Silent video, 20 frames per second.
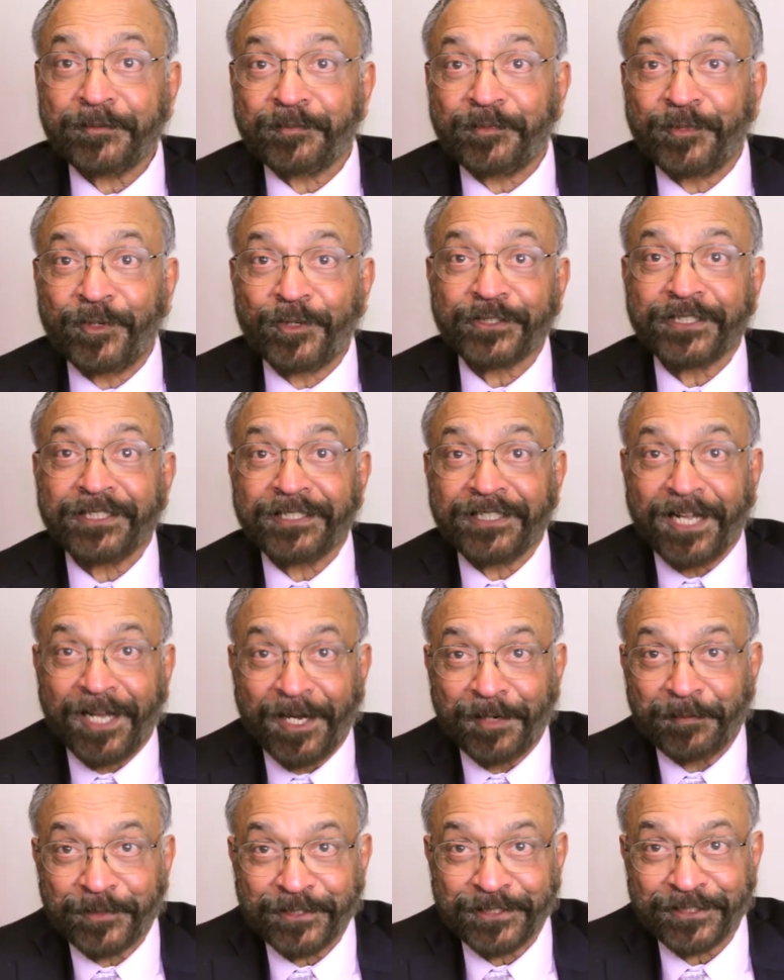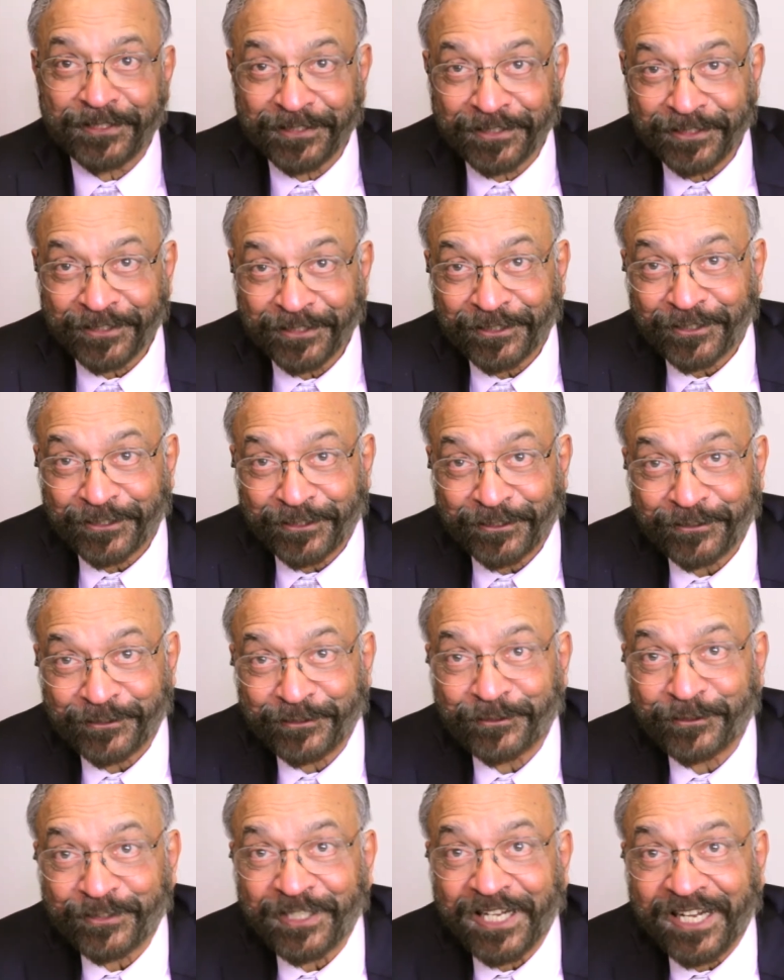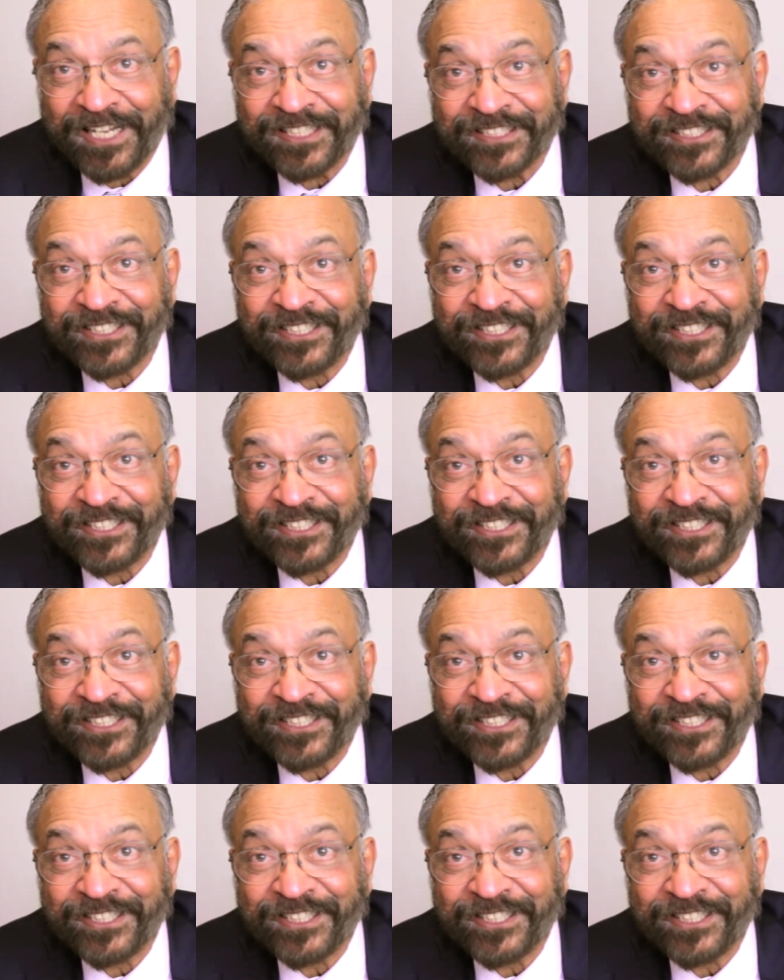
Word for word: more than happily do that.